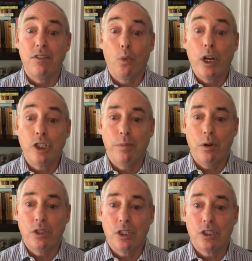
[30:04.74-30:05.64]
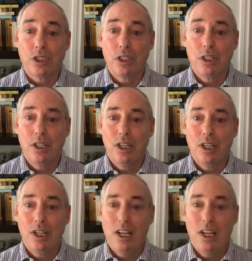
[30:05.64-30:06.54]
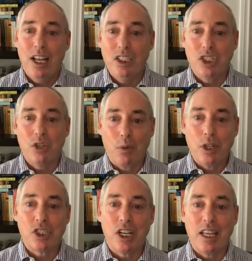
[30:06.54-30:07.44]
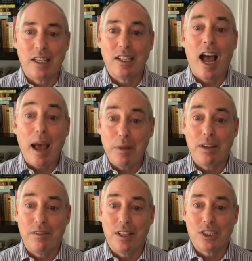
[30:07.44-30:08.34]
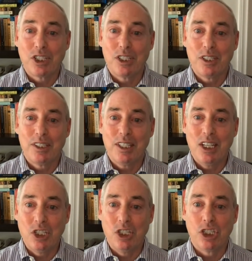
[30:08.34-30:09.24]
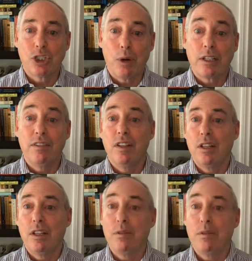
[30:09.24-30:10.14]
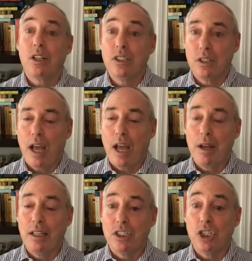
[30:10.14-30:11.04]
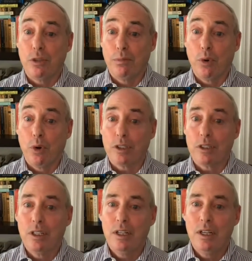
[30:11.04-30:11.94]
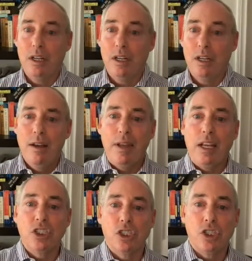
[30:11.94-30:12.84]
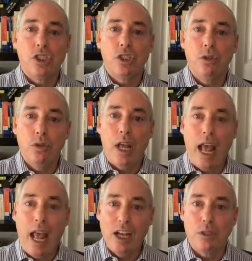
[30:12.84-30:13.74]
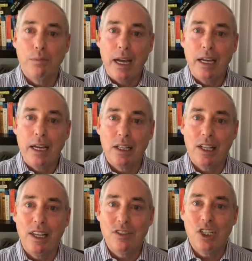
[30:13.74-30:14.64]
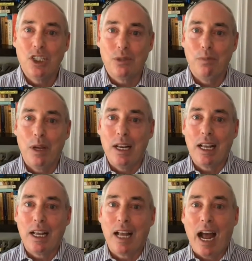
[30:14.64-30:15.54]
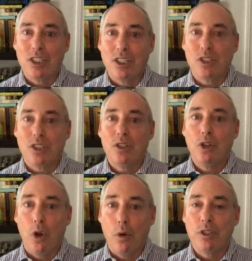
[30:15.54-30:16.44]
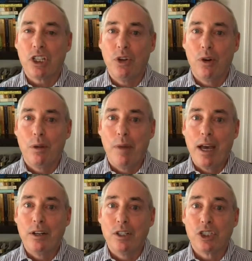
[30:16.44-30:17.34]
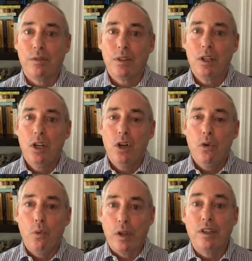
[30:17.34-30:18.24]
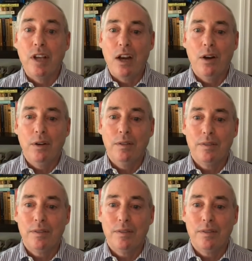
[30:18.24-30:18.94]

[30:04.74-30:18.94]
that Russia poses. And so that once again, the timing of this is instructive, and the timing on this is important, because as soon as Biden leaves his meeting on global security matters with NATO,